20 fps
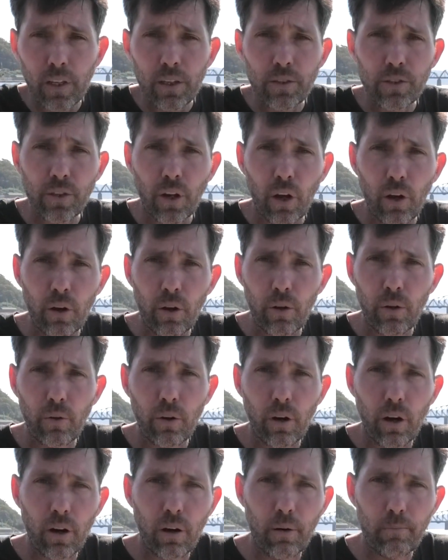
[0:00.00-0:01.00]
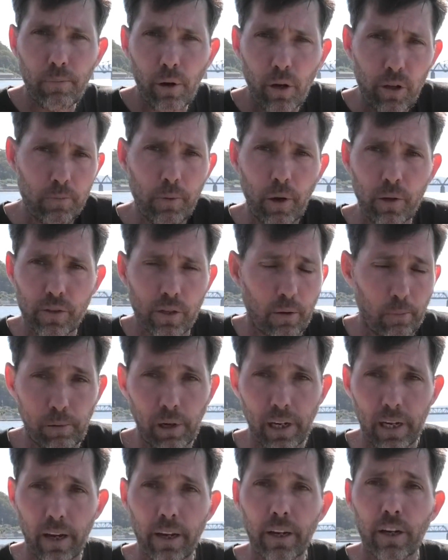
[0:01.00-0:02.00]
so both boats
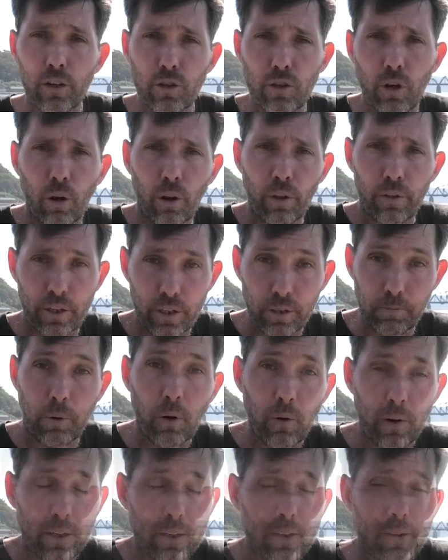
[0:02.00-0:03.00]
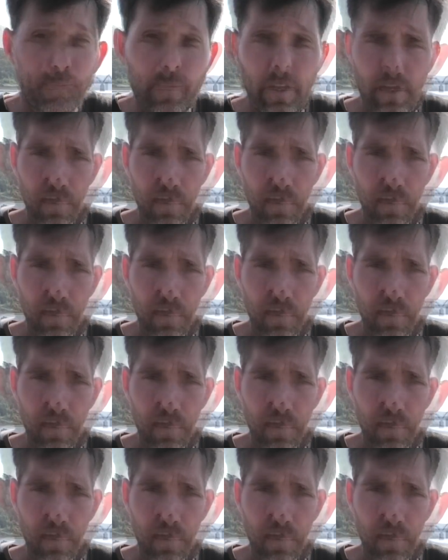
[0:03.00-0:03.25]
completely under control at this point.